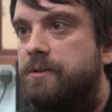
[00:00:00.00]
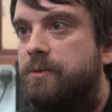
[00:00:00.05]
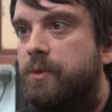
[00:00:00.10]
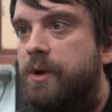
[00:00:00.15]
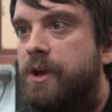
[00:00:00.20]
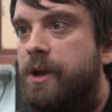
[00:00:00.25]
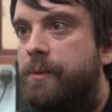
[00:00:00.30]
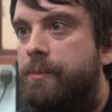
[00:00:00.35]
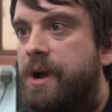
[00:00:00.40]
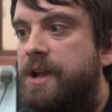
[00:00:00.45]

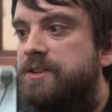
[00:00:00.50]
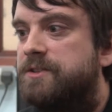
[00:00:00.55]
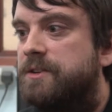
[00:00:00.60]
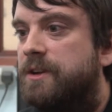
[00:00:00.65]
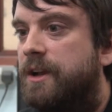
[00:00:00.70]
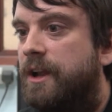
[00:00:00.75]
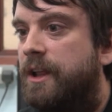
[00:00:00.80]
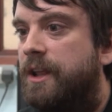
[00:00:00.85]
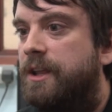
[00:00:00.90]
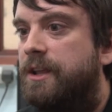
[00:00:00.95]
We are
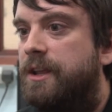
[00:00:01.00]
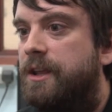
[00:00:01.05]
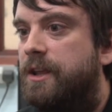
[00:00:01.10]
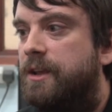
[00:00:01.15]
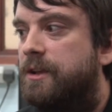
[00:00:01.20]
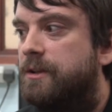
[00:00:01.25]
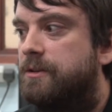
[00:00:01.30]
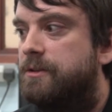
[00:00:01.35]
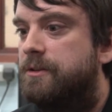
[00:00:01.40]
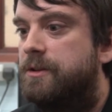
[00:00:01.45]
basically
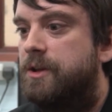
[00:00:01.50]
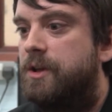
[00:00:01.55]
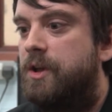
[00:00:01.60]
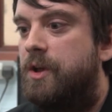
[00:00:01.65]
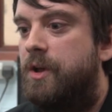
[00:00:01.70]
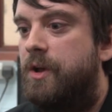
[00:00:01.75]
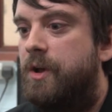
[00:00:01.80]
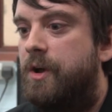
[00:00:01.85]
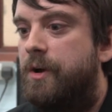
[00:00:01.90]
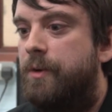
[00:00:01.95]

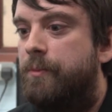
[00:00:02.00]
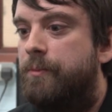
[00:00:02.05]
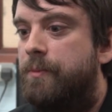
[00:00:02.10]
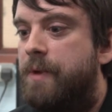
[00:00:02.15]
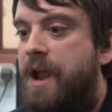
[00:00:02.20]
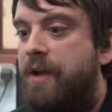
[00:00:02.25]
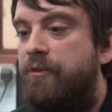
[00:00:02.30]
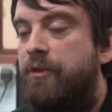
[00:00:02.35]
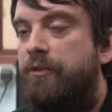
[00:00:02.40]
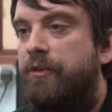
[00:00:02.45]

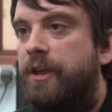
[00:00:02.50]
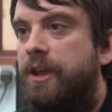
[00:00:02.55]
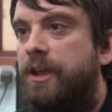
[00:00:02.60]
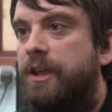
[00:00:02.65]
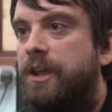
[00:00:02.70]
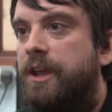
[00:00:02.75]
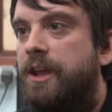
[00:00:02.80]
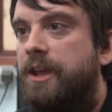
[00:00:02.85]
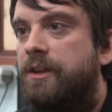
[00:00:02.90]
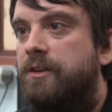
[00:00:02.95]

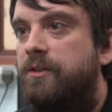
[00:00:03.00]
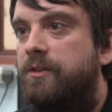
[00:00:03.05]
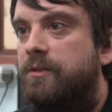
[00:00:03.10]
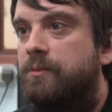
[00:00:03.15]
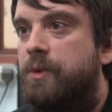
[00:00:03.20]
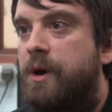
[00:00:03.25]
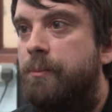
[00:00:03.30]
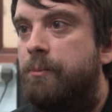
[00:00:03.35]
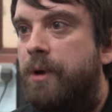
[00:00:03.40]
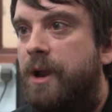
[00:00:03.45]
everything in
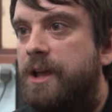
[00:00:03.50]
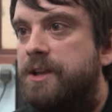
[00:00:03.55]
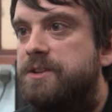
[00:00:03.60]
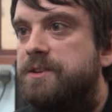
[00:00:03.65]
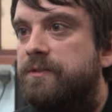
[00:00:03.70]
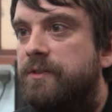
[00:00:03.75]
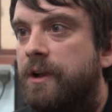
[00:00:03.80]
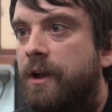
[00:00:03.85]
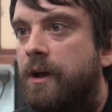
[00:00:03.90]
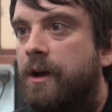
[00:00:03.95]
one
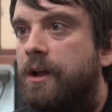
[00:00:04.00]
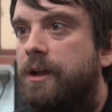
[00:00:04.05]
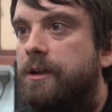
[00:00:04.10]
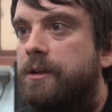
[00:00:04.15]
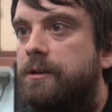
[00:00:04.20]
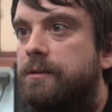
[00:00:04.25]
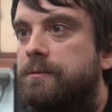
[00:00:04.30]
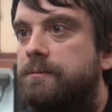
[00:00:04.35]
place, if you like.